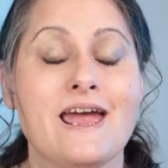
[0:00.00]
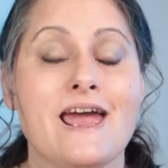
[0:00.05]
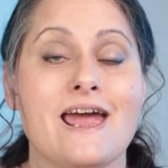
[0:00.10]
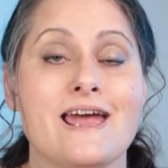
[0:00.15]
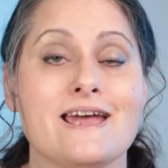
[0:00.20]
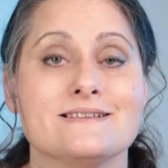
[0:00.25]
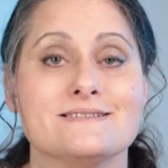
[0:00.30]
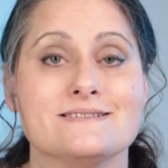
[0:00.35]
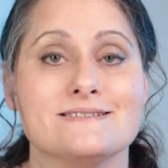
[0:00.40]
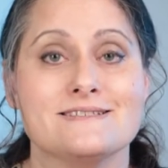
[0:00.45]

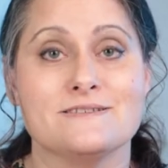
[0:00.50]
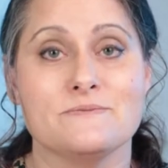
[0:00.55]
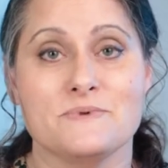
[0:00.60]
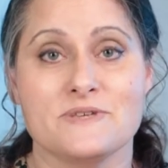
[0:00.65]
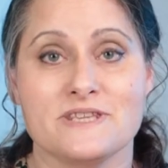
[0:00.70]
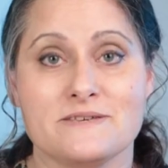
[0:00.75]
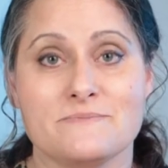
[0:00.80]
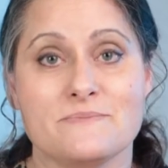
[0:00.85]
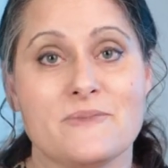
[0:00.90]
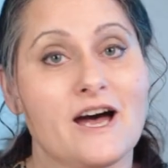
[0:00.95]
and
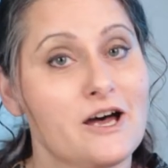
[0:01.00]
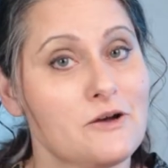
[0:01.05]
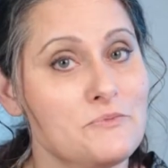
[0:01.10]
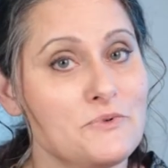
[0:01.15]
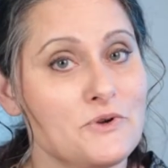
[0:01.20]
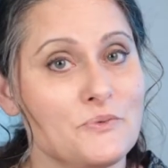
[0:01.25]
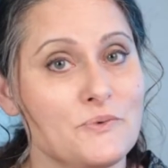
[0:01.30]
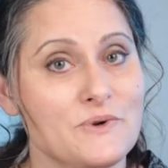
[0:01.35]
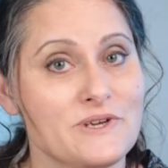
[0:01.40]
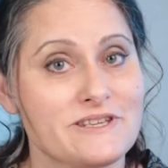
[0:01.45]
zipping them
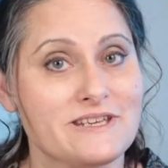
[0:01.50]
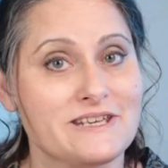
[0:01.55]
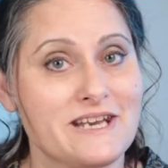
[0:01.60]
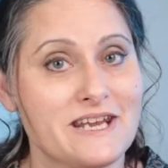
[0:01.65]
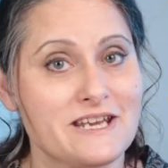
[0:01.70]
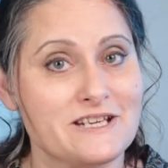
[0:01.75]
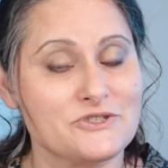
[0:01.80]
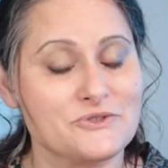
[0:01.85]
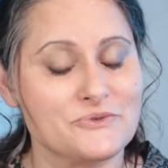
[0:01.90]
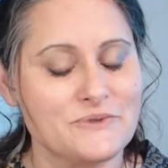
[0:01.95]
up with
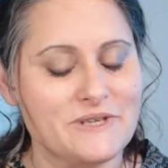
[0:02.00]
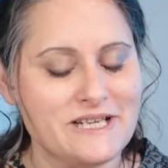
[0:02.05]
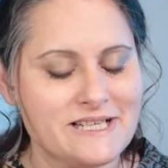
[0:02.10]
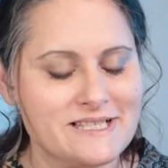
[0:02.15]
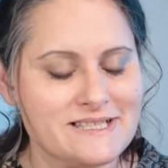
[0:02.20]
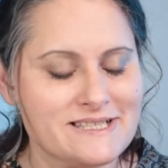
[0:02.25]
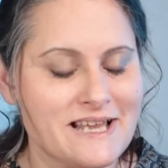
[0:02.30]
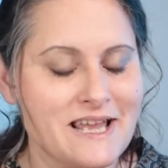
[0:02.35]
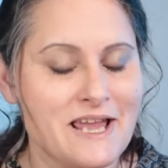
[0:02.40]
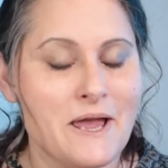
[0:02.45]
connector
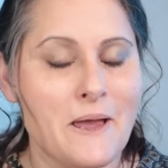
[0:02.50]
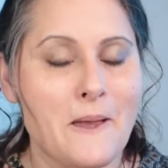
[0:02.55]
rings,